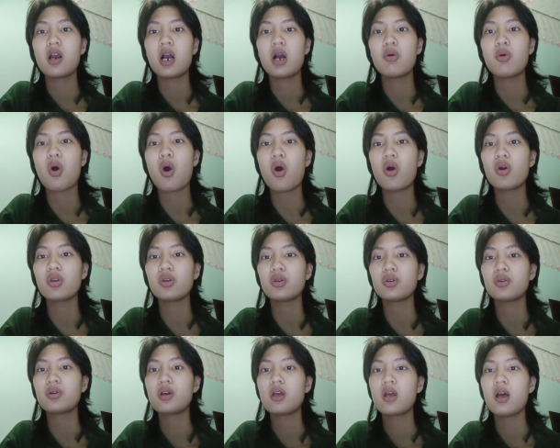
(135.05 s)
how are
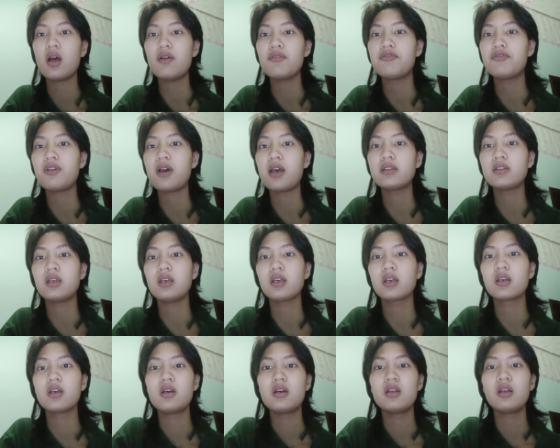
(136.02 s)
you,
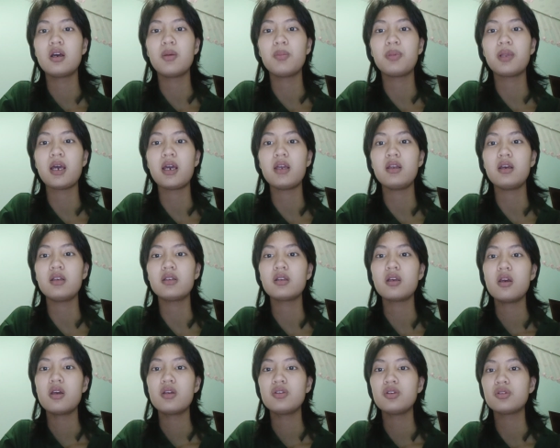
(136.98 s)
athletic, their planet,
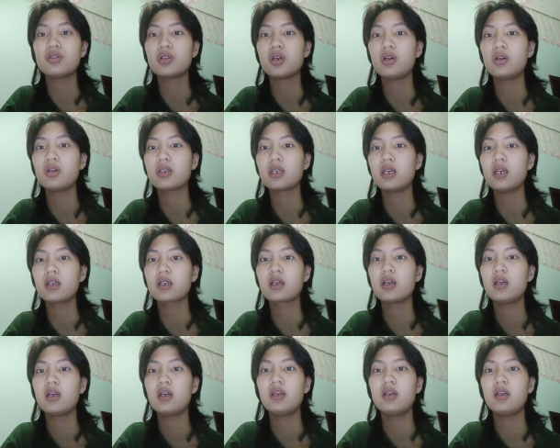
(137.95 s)
utopia,